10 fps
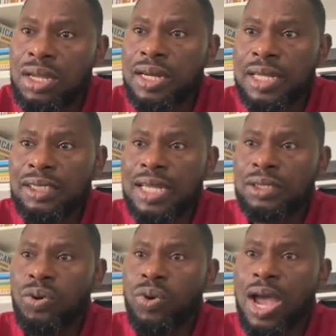Next, let's
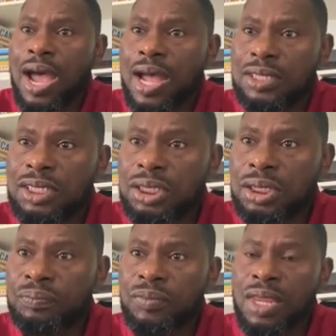look at
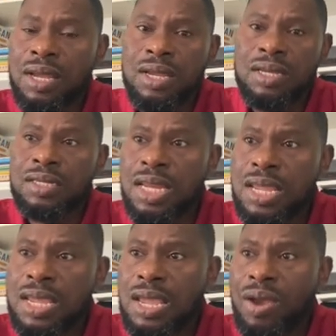
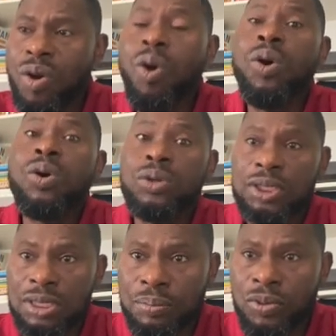the core concept.